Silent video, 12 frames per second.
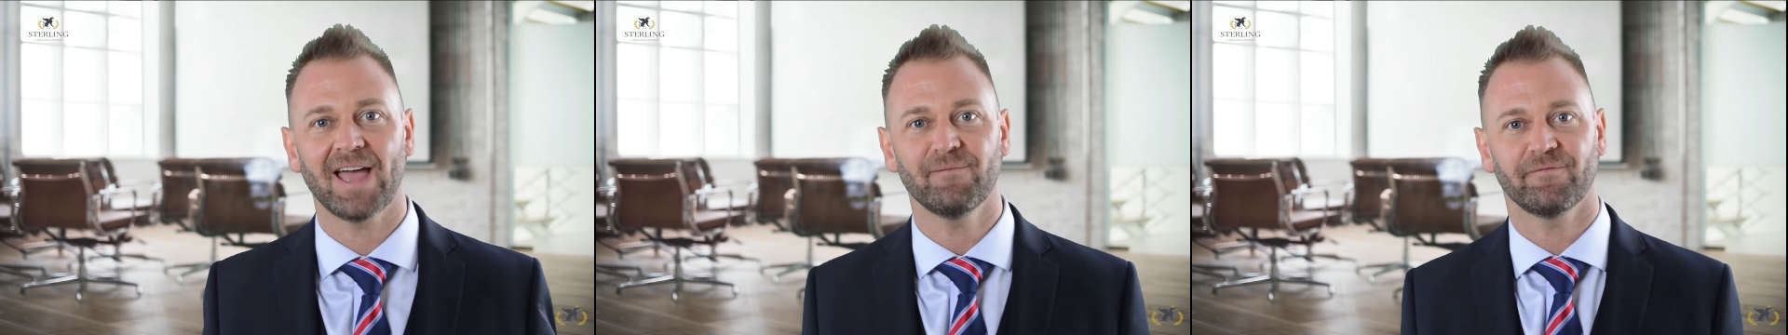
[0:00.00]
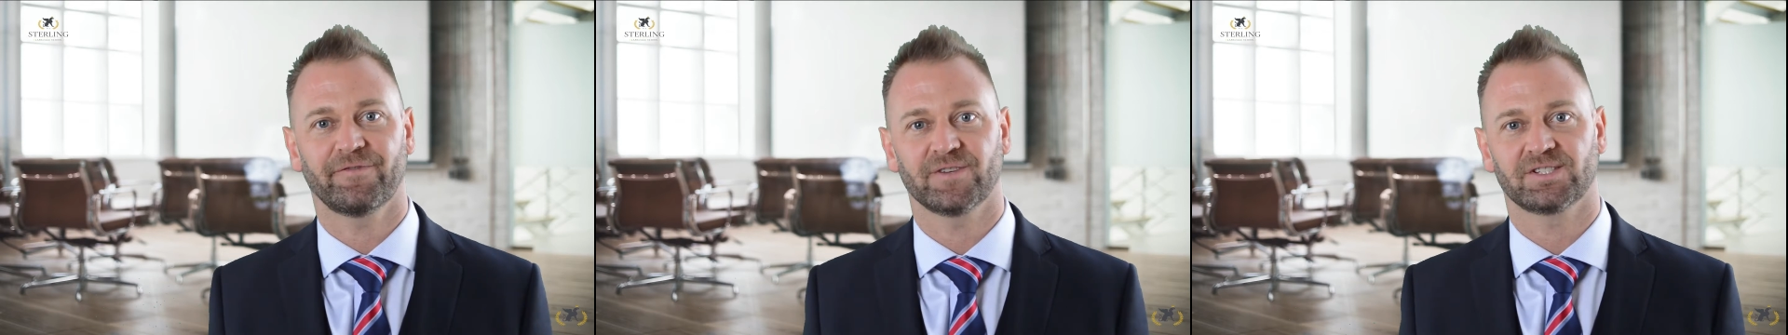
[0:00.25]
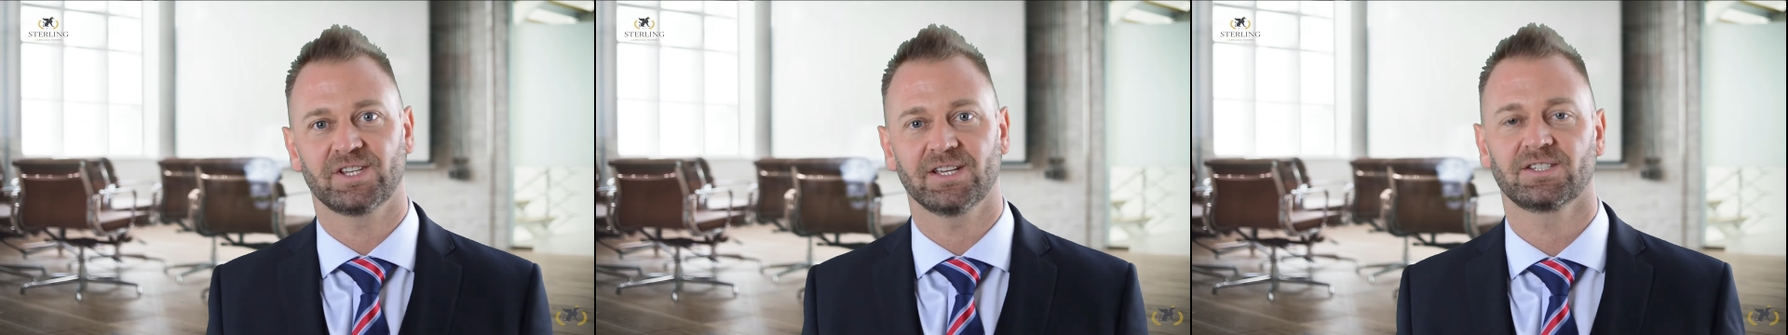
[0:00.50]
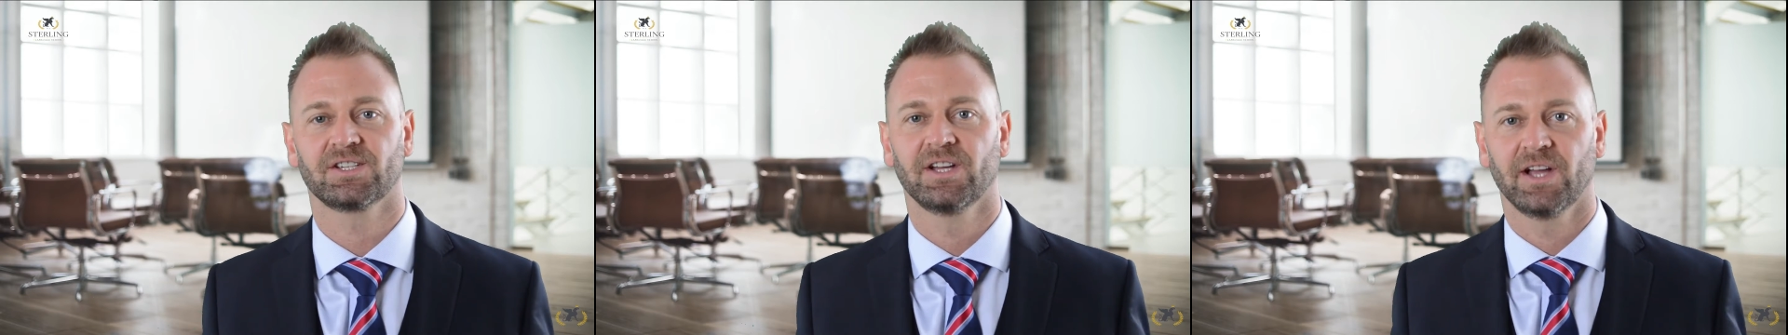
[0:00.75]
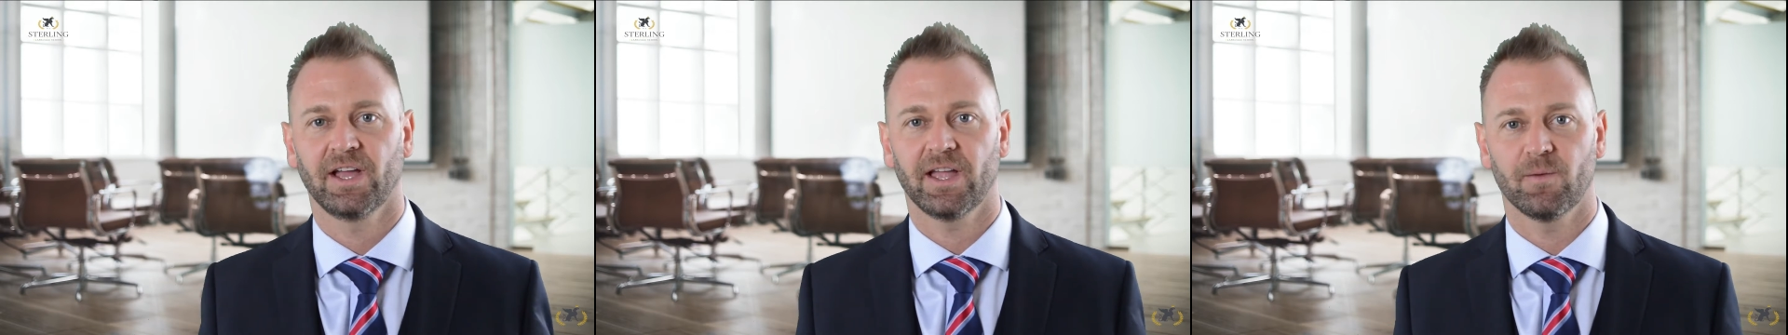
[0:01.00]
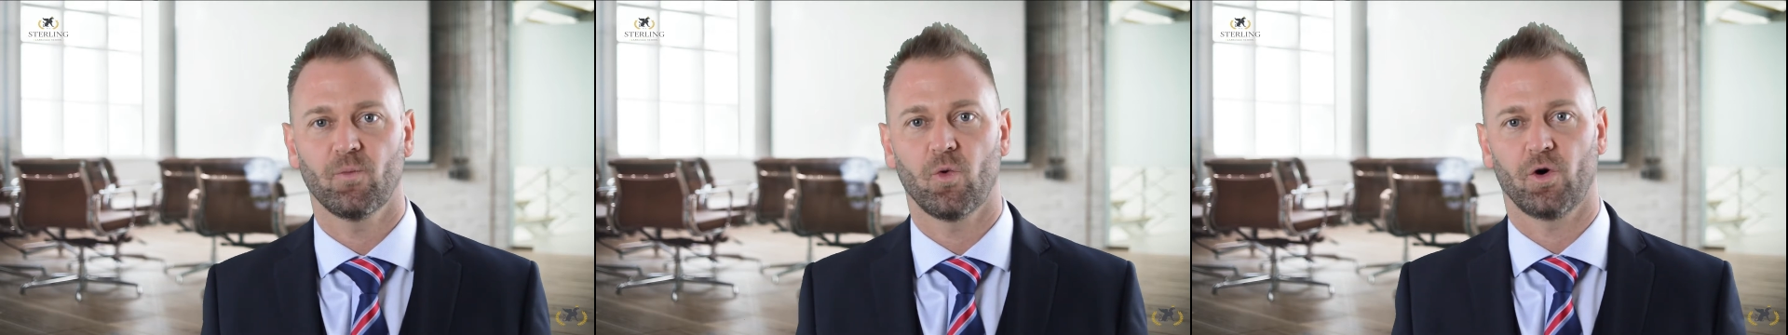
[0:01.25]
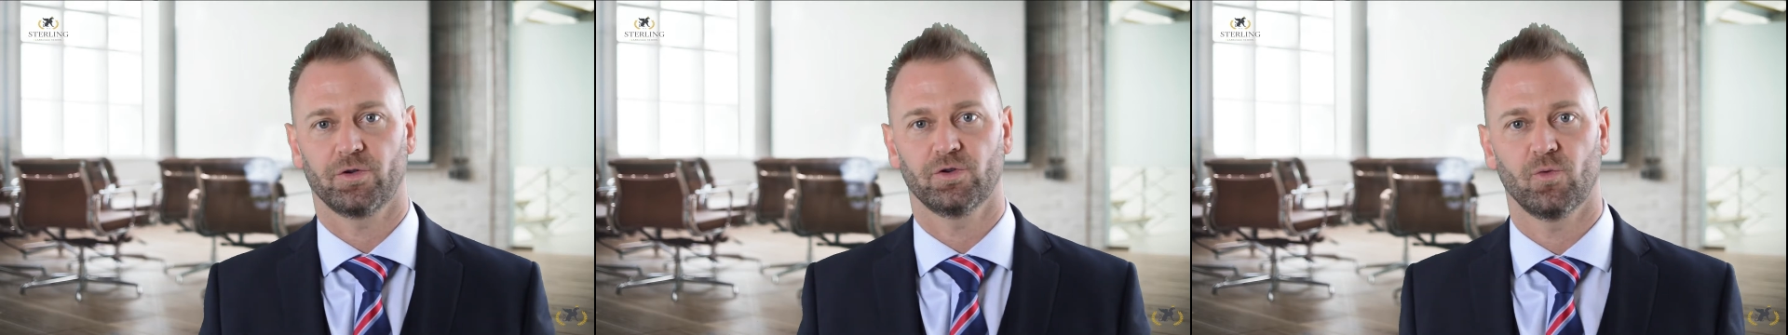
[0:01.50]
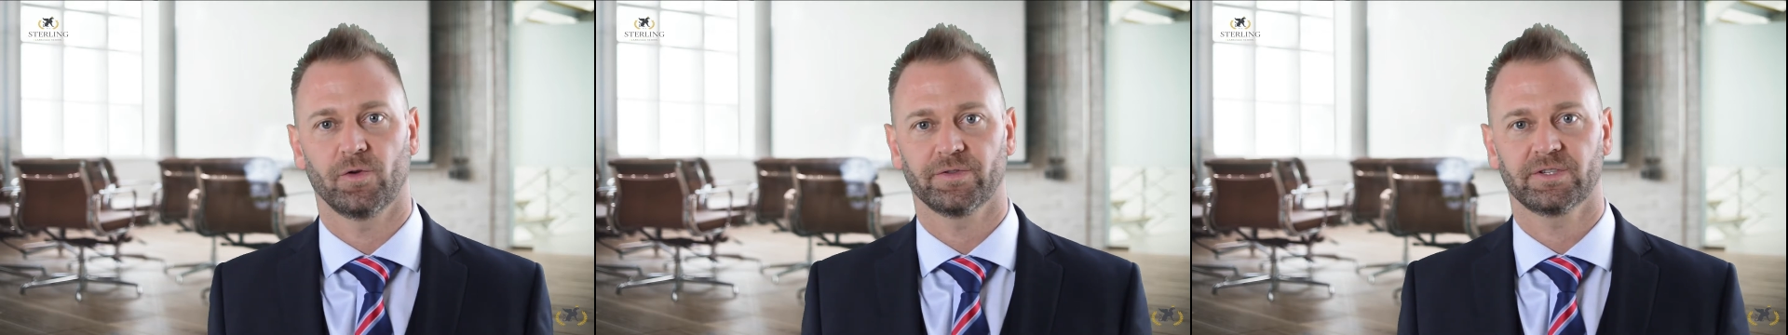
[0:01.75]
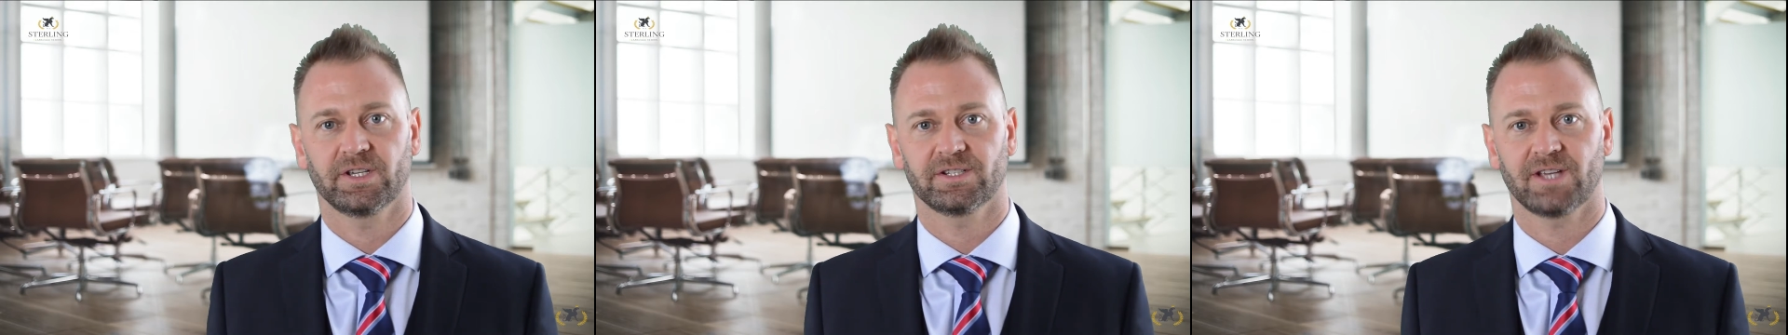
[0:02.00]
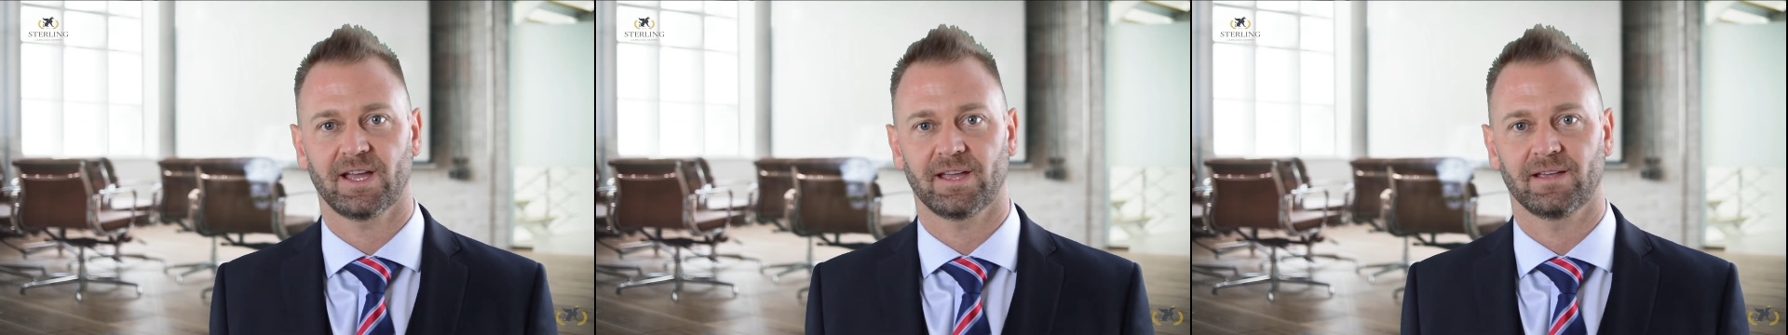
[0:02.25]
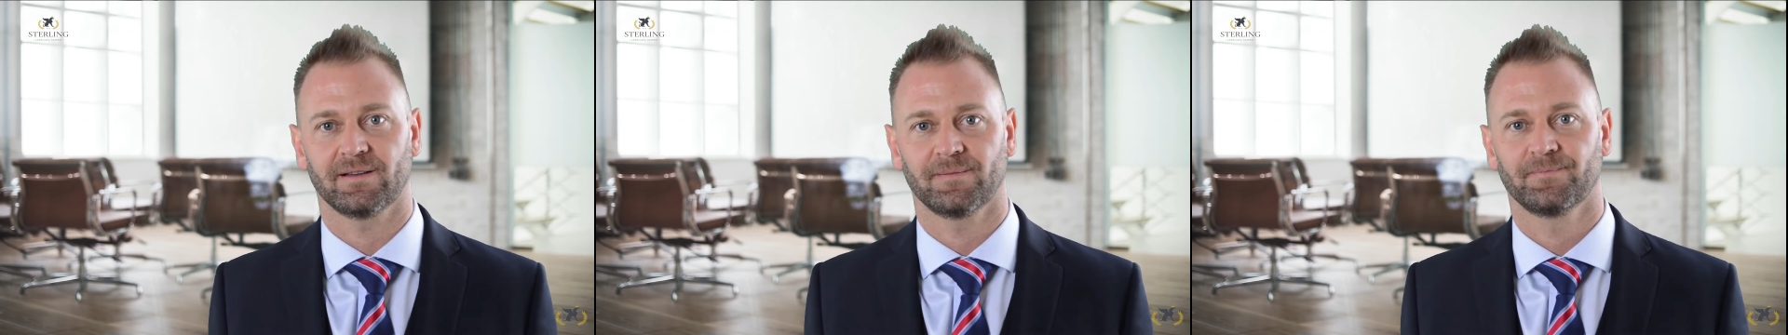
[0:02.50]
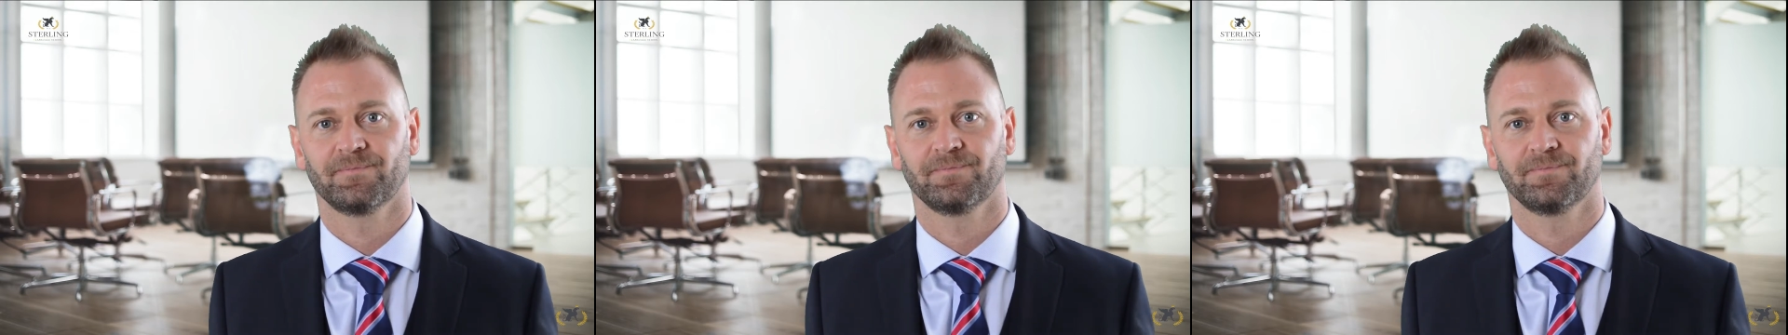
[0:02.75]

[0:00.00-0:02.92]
emphasis in what you want to say.